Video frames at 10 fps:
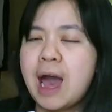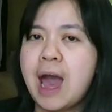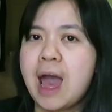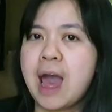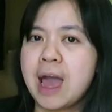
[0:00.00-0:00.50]

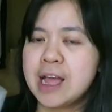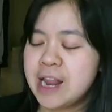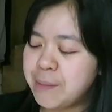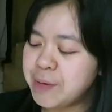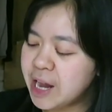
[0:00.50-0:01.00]
I
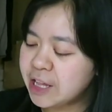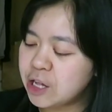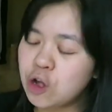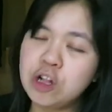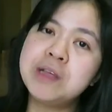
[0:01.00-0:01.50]

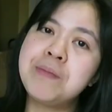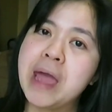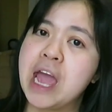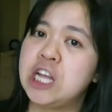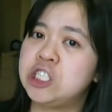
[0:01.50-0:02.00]
laminated all the
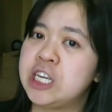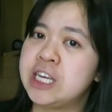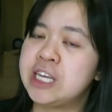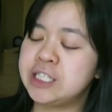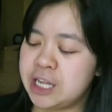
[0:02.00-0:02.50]

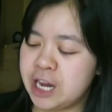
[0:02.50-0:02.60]
pages,